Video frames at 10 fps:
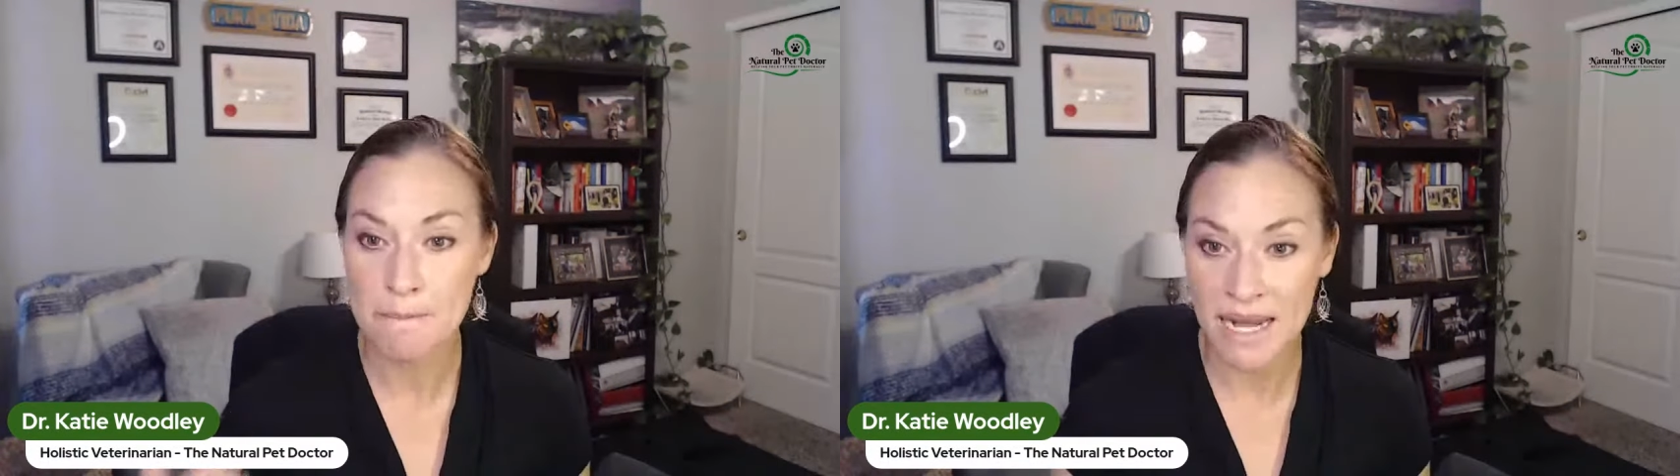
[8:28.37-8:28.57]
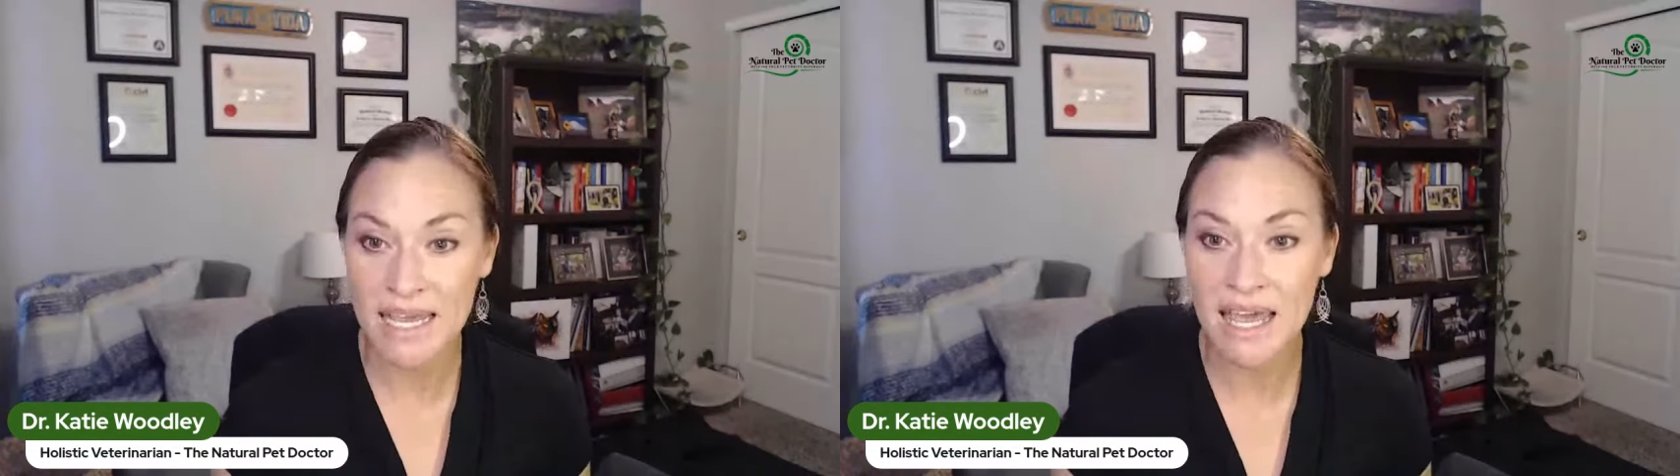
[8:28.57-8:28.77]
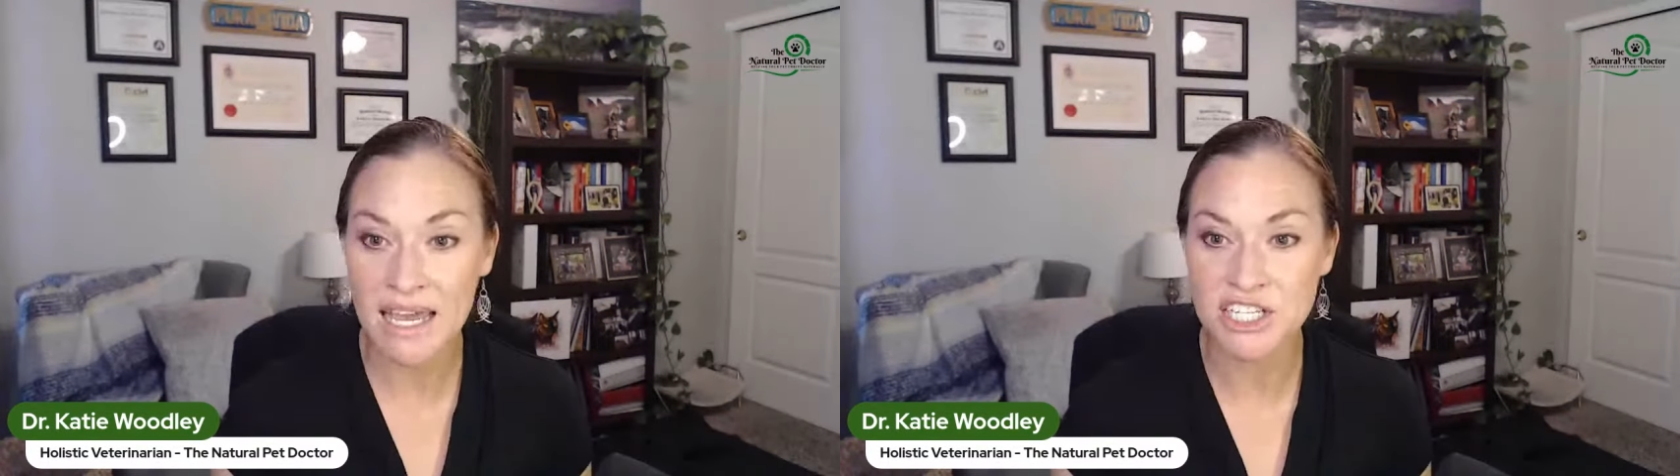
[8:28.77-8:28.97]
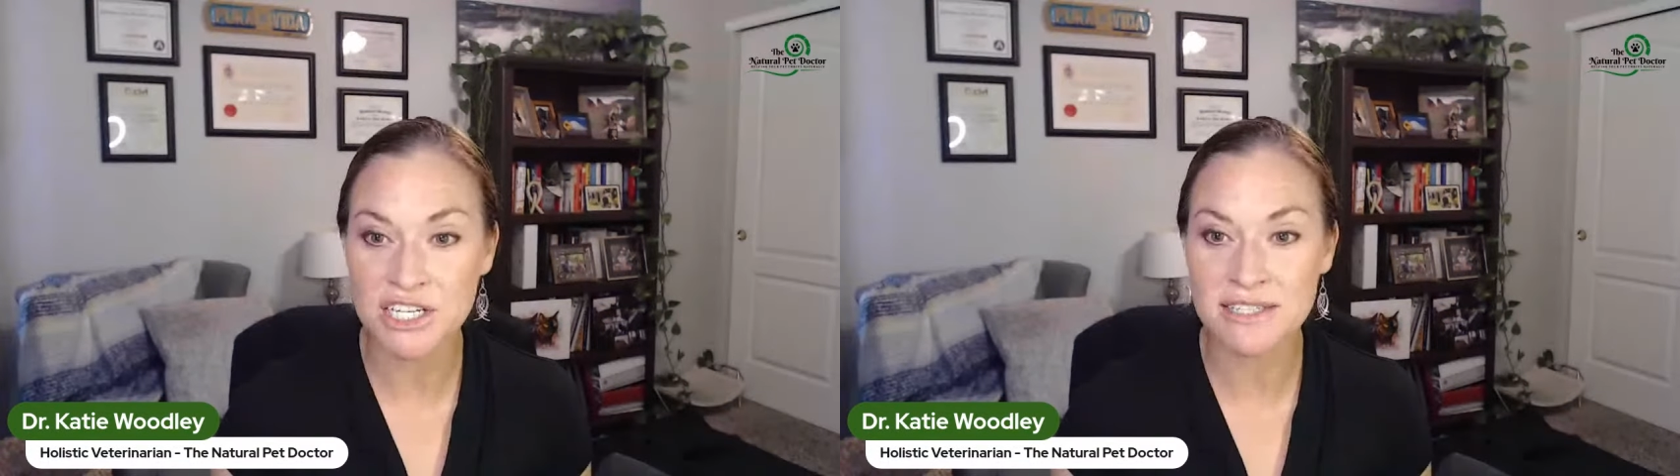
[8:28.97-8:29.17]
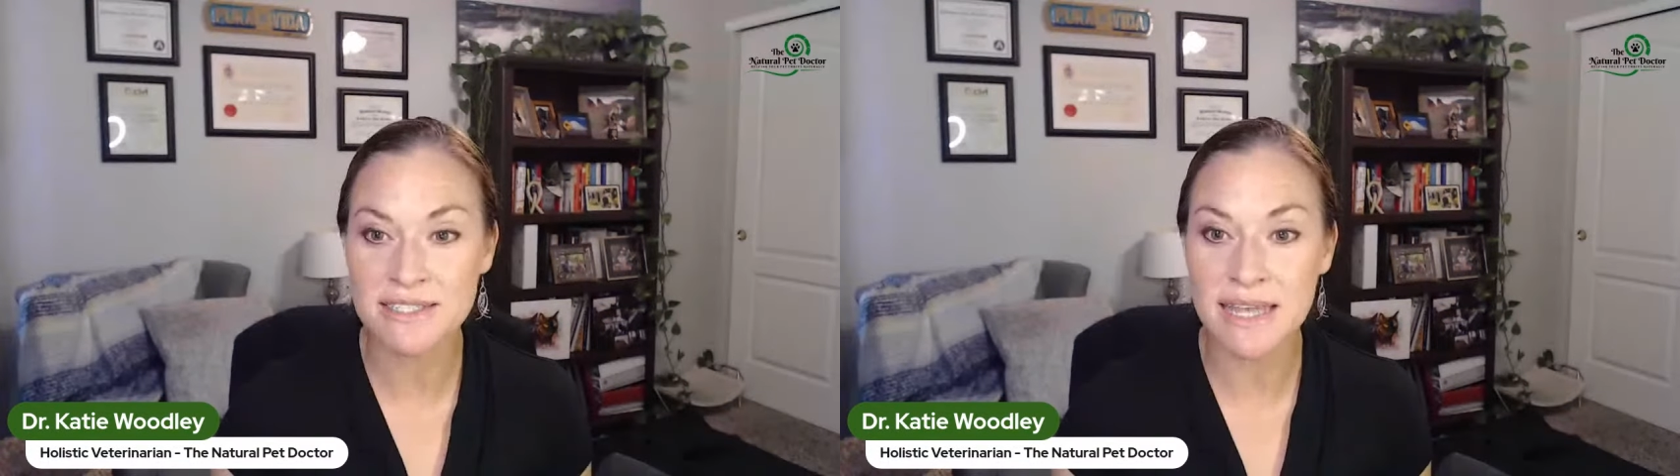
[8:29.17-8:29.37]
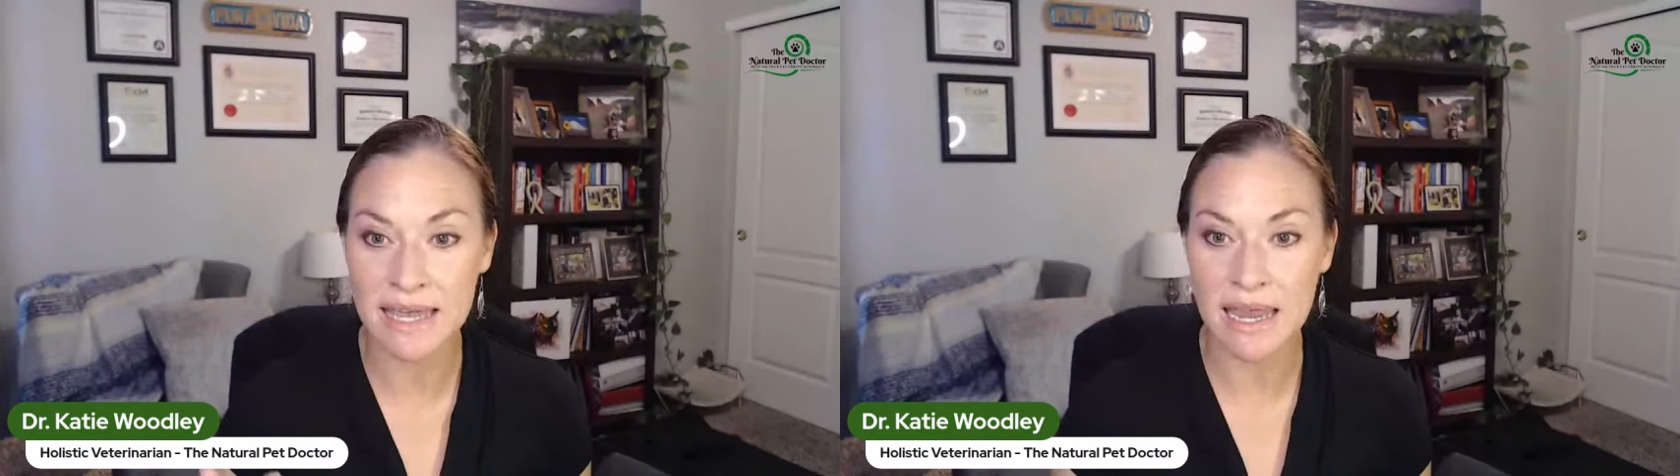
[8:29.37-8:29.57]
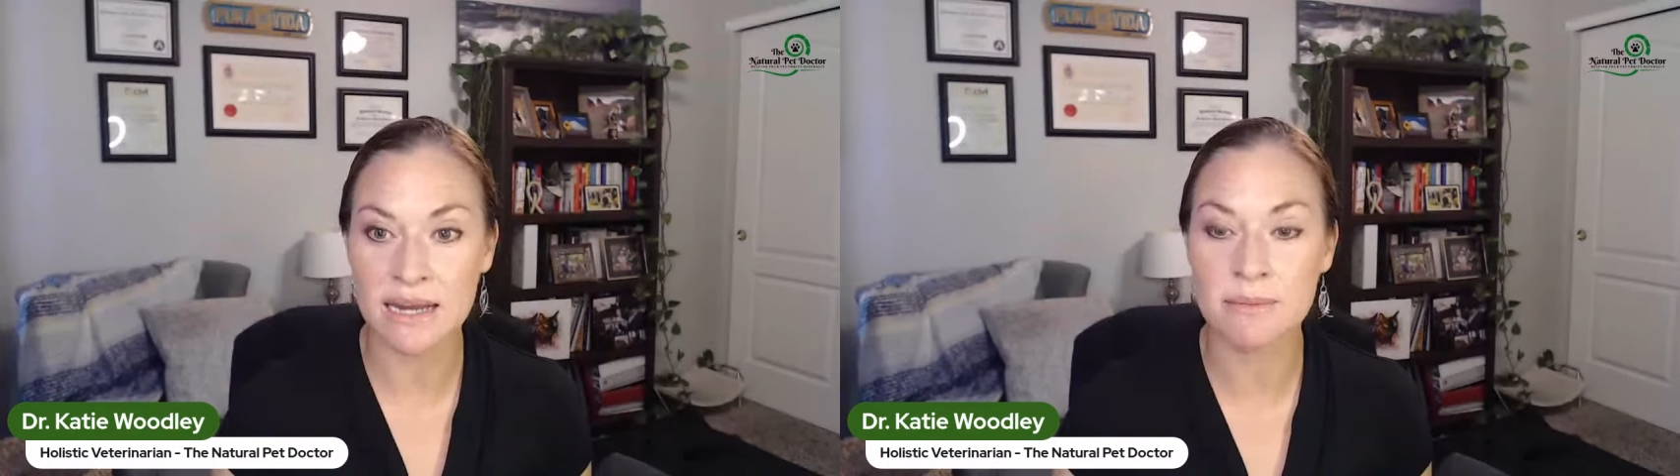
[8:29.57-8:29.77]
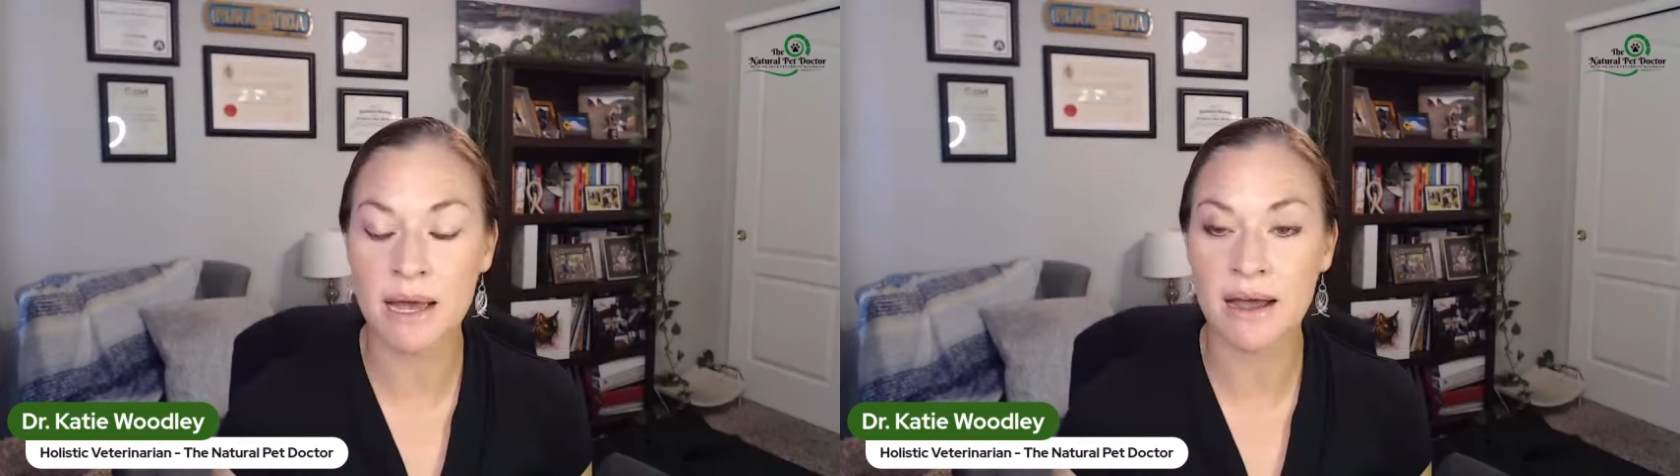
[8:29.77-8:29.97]
medications like
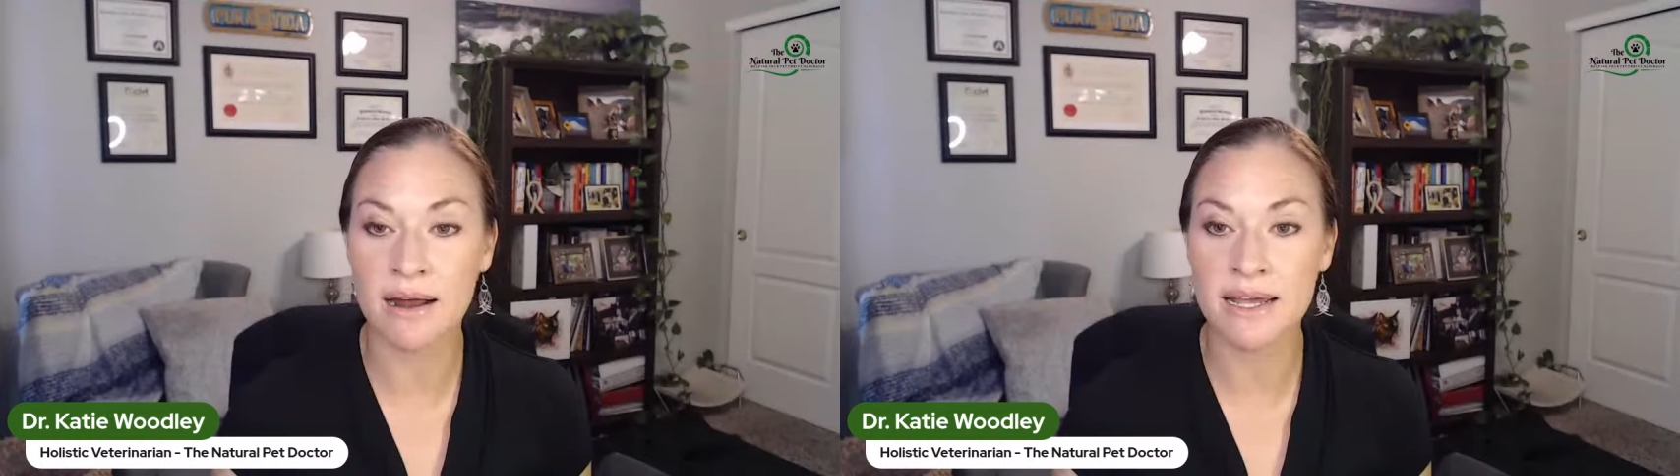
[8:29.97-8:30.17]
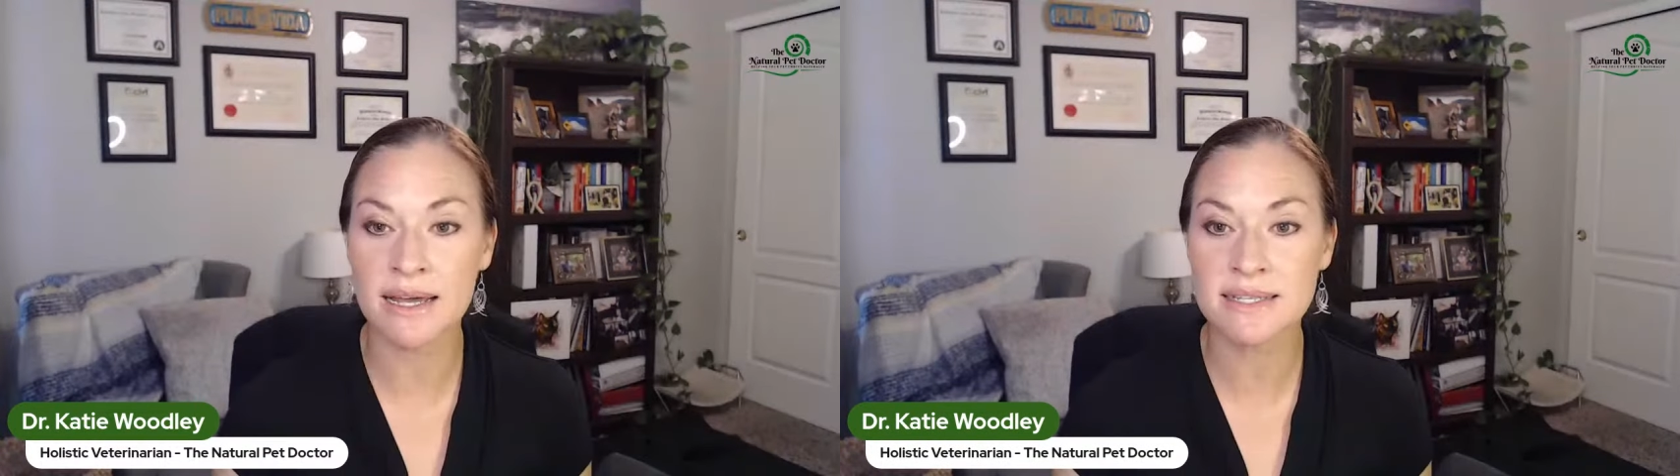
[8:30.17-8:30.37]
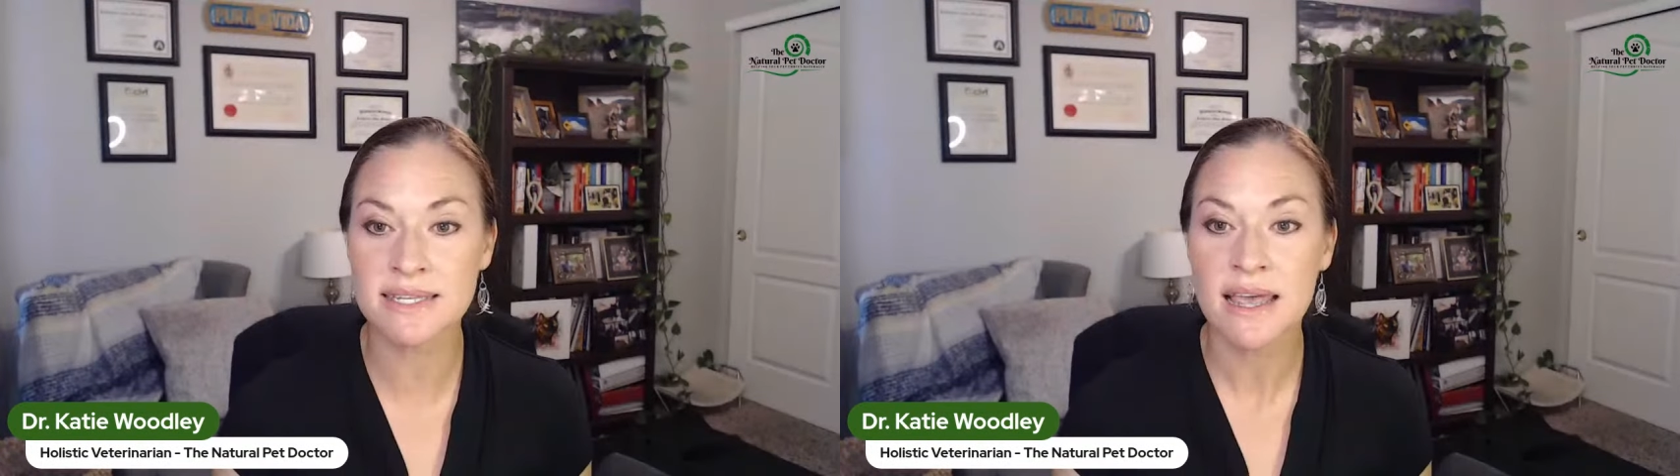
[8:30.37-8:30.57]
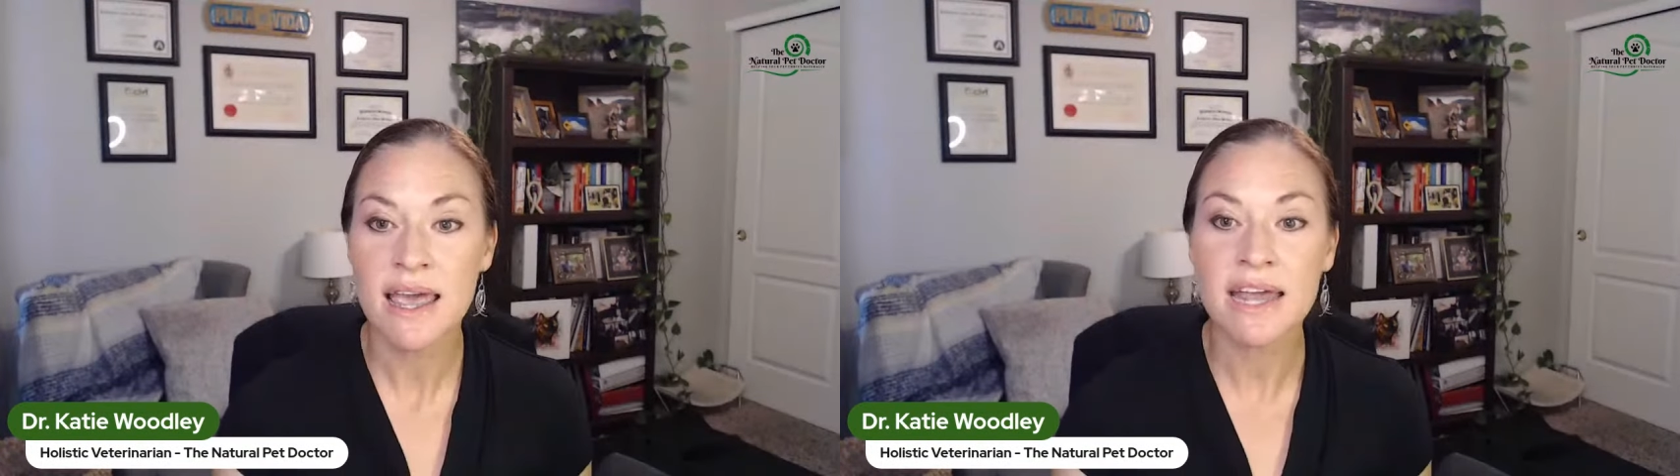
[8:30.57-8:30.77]
antibiotics,